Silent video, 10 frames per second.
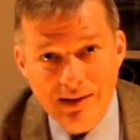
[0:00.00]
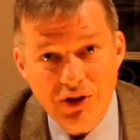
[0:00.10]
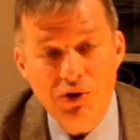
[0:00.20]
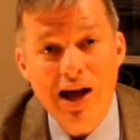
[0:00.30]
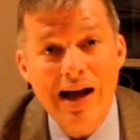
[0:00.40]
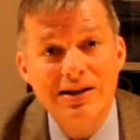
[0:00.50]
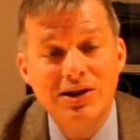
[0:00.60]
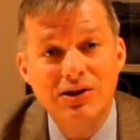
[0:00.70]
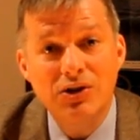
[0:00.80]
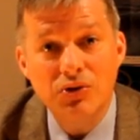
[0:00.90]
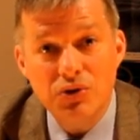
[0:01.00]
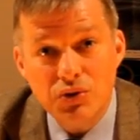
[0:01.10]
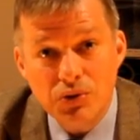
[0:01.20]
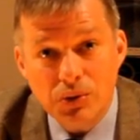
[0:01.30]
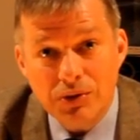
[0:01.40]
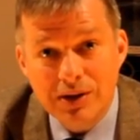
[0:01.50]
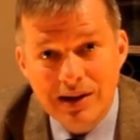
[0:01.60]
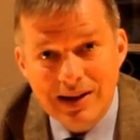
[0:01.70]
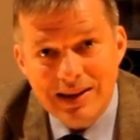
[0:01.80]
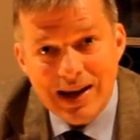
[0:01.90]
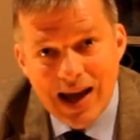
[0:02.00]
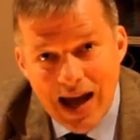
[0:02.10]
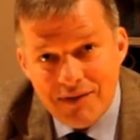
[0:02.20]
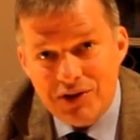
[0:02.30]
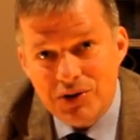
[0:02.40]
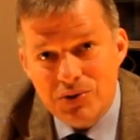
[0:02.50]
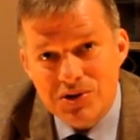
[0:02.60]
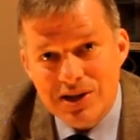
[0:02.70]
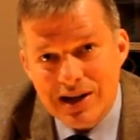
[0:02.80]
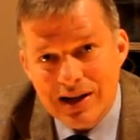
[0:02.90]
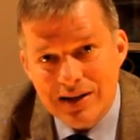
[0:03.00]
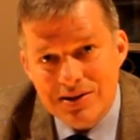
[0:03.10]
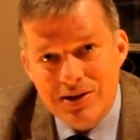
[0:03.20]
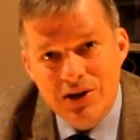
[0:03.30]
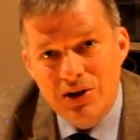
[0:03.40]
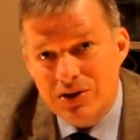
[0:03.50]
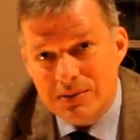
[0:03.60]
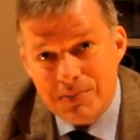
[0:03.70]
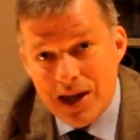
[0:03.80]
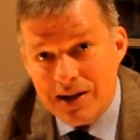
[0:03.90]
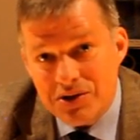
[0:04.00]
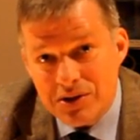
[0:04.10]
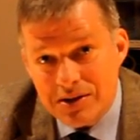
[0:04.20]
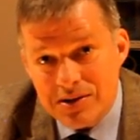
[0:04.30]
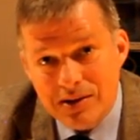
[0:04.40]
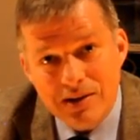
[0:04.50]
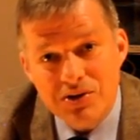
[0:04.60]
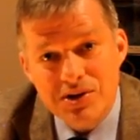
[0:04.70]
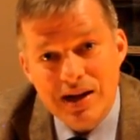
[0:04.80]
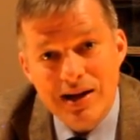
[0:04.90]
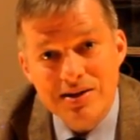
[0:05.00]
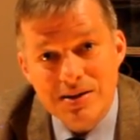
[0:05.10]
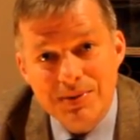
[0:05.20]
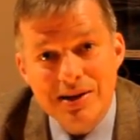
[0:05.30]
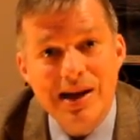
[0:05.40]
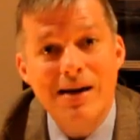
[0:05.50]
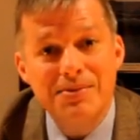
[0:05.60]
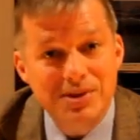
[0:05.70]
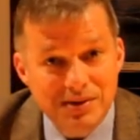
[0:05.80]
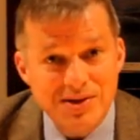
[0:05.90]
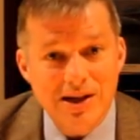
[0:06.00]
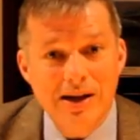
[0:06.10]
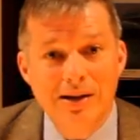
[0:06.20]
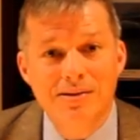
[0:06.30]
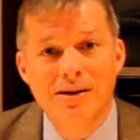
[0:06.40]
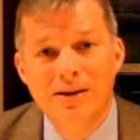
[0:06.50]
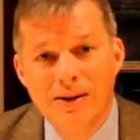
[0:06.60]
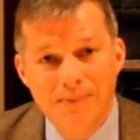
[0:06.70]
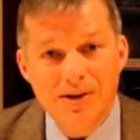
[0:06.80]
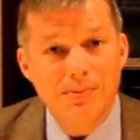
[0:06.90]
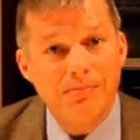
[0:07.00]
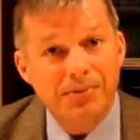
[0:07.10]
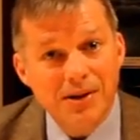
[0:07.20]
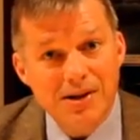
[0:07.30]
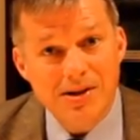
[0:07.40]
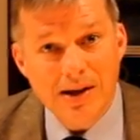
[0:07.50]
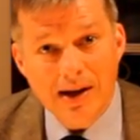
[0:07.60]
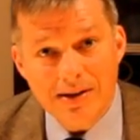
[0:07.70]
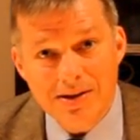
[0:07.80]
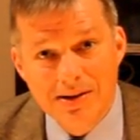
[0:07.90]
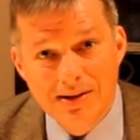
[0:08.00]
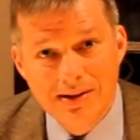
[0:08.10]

They're not telling you the truth. They haven't used science to manage this. Their science has been the opposite of science. It's been politicized.